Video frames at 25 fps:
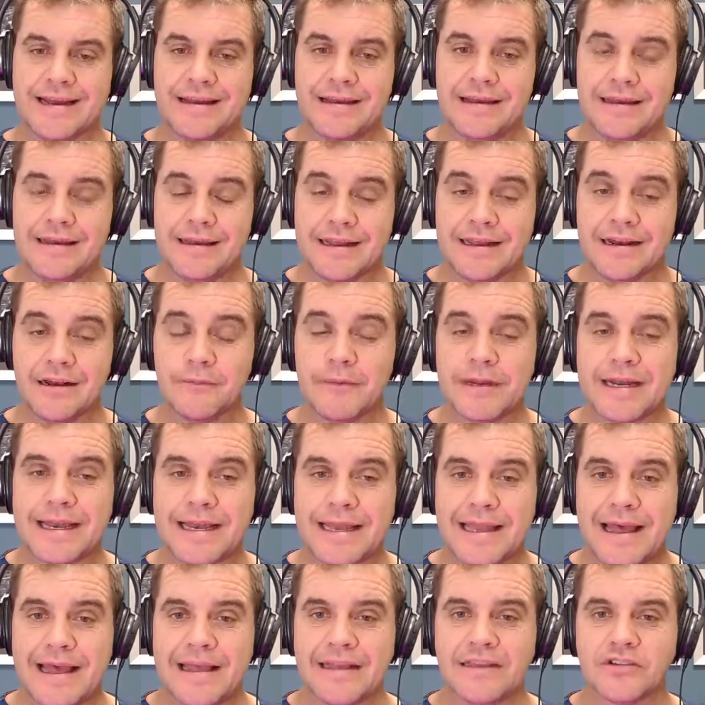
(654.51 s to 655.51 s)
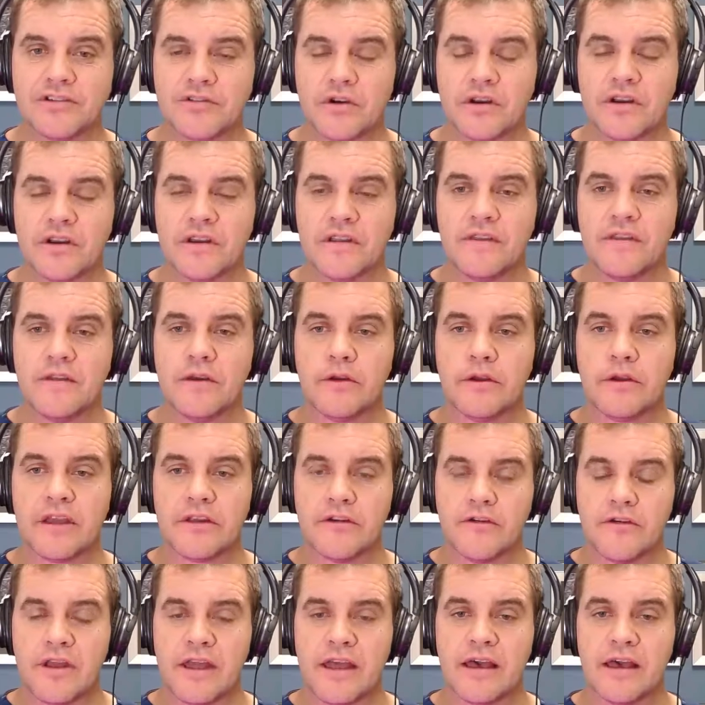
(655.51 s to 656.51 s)
a little bit later on in their
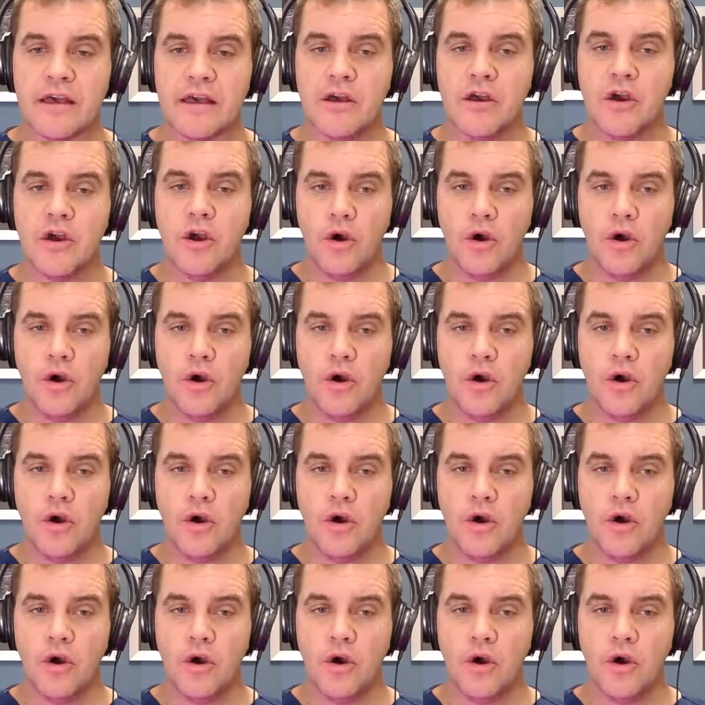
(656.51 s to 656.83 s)
career